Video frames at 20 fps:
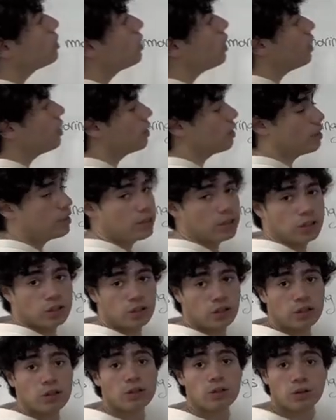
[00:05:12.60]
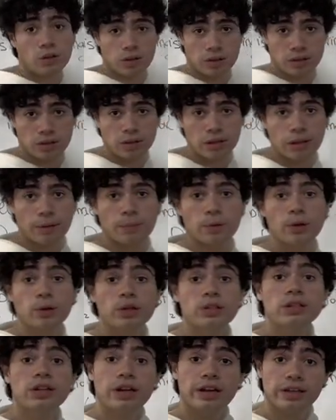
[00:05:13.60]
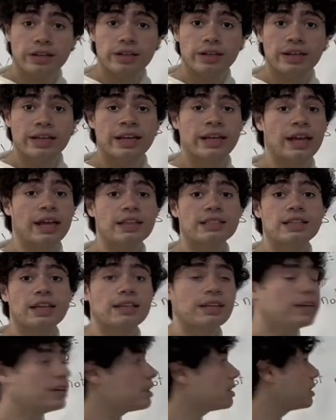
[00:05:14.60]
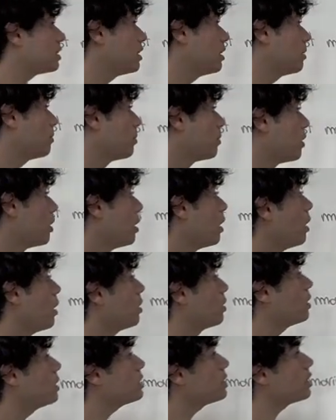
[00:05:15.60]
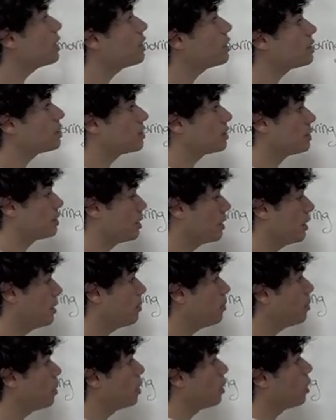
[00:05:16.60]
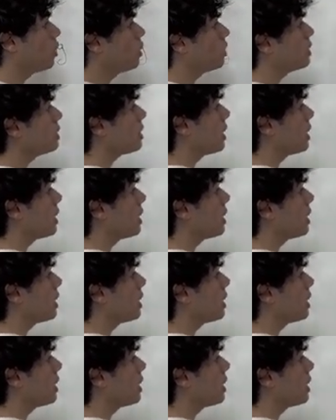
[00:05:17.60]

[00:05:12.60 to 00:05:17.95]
dryer is turned on, the blow dryer creates an airstream. This airstream causes